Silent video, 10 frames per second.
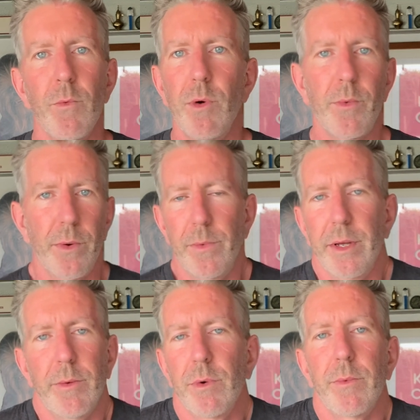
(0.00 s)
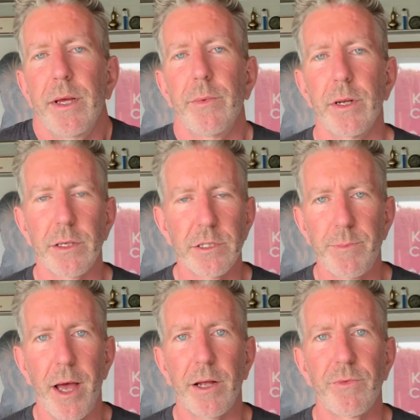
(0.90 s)
what we would
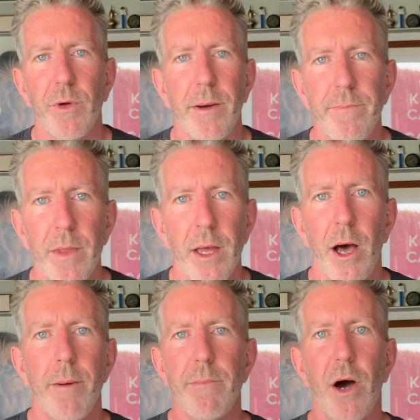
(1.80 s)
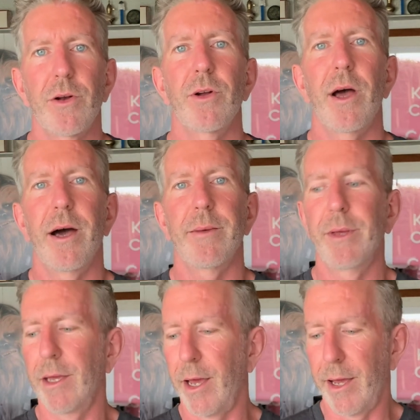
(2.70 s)
expect from a modern
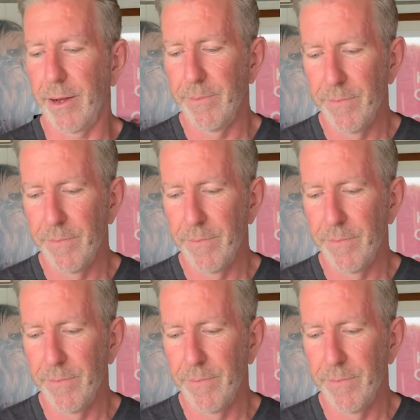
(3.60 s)
IPA.